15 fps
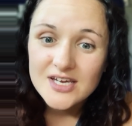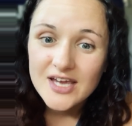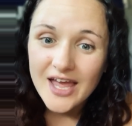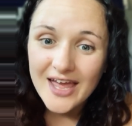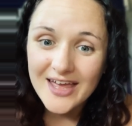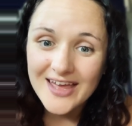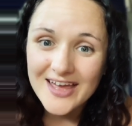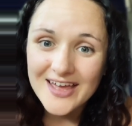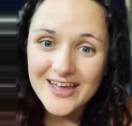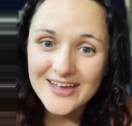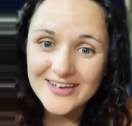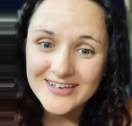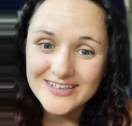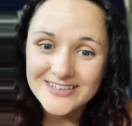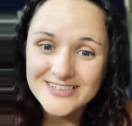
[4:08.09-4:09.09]

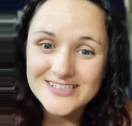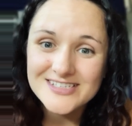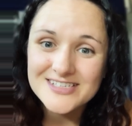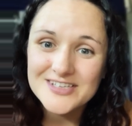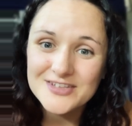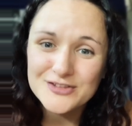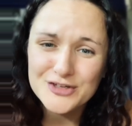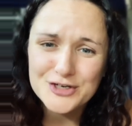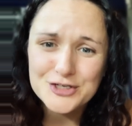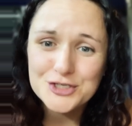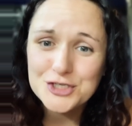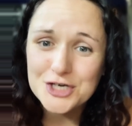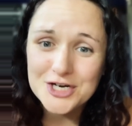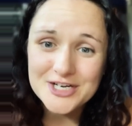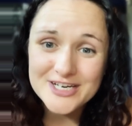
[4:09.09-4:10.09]
and their
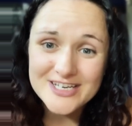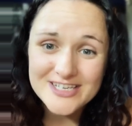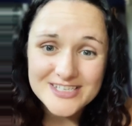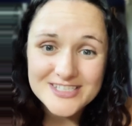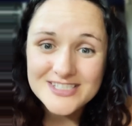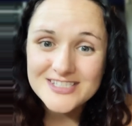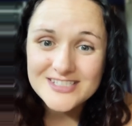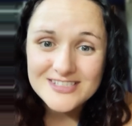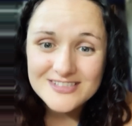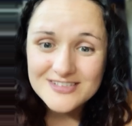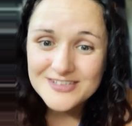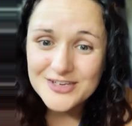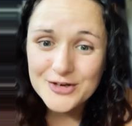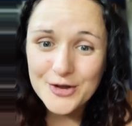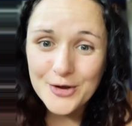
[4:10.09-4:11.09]
journeys,
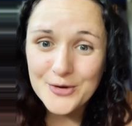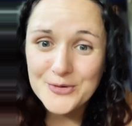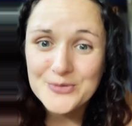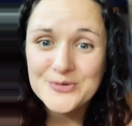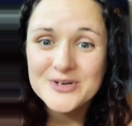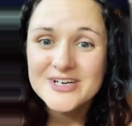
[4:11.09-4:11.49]
I